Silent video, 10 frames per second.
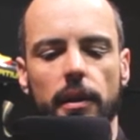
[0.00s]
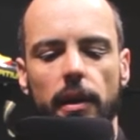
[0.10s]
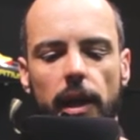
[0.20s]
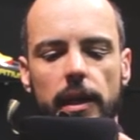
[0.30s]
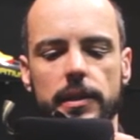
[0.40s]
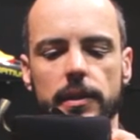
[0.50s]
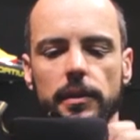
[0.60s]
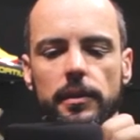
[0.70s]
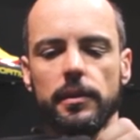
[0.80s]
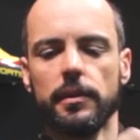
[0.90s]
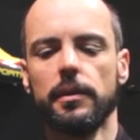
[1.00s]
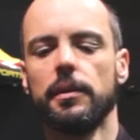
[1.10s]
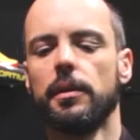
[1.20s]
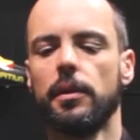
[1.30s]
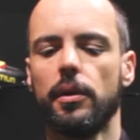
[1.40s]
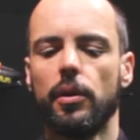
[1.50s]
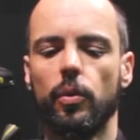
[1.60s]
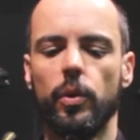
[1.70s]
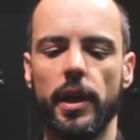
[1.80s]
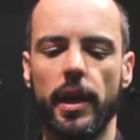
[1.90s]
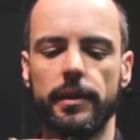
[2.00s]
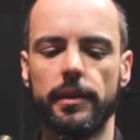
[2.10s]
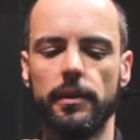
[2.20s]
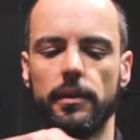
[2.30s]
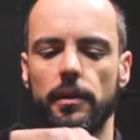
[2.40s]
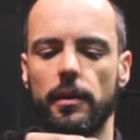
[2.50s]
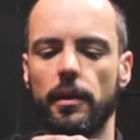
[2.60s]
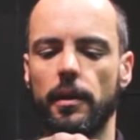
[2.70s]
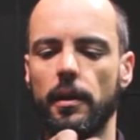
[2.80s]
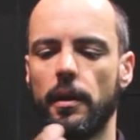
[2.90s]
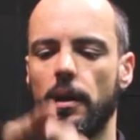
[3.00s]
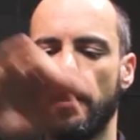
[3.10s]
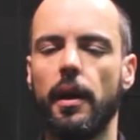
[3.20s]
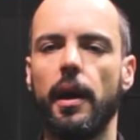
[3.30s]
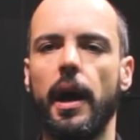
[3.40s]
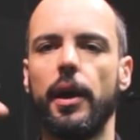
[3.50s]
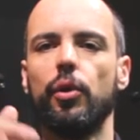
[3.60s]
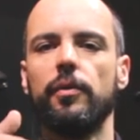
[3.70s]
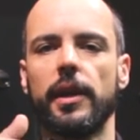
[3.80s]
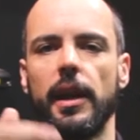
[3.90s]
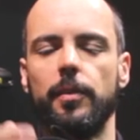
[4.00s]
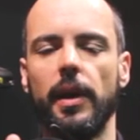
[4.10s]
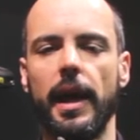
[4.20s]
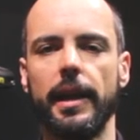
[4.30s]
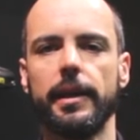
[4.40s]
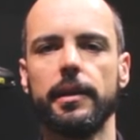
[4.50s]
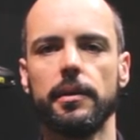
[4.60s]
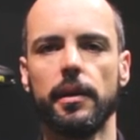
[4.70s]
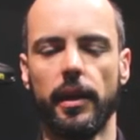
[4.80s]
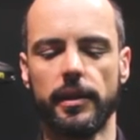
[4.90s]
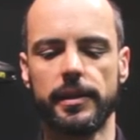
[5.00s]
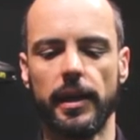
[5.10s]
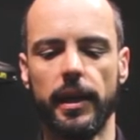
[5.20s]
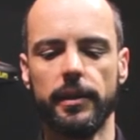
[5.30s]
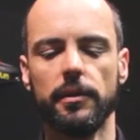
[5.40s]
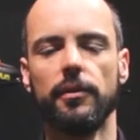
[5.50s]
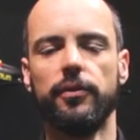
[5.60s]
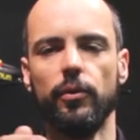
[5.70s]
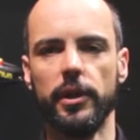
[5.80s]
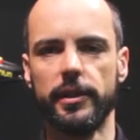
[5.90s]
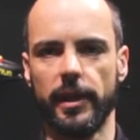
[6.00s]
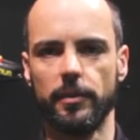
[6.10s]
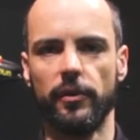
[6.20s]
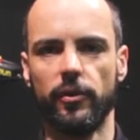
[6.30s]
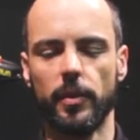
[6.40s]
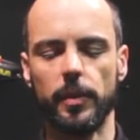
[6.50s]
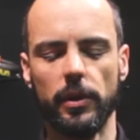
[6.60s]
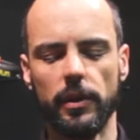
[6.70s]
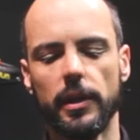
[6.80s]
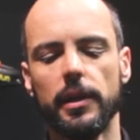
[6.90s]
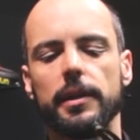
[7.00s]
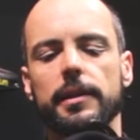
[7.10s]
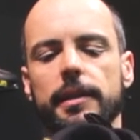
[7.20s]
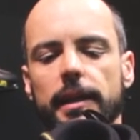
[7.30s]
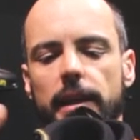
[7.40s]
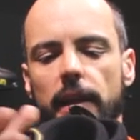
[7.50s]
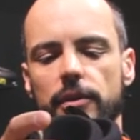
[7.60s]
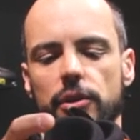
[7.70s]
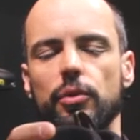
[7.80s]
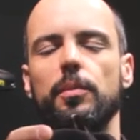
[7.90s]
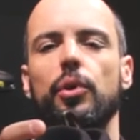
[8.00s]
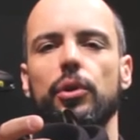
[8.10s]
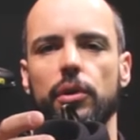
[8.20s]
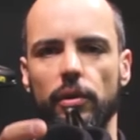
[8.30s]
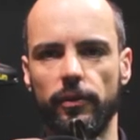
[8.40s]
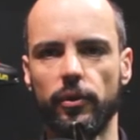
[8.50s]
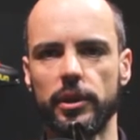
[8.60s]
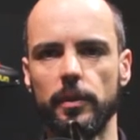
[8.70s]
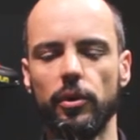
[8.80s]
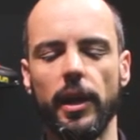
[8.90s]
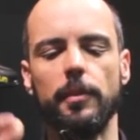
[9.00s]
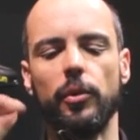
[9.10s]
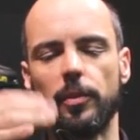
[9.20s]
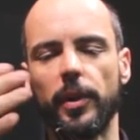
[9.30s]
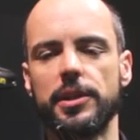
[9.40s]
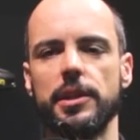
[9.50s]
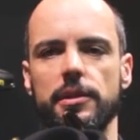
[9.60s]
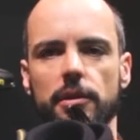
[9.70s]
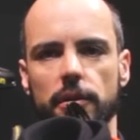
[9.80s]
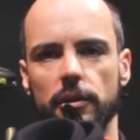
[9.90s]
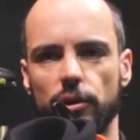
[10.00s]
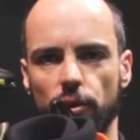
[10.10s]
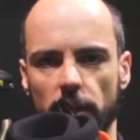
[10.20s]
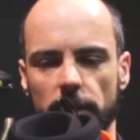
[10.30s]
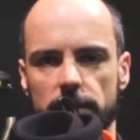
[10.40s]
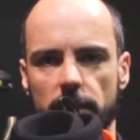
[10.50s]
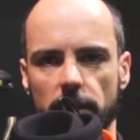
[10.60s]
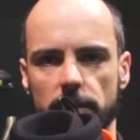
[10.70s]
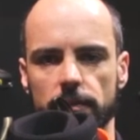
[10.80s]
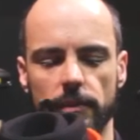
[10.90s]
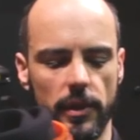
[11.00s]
Last, we add an overlap liner inside, fully thermoformable, that gives you more comfortable and more precision during the skis.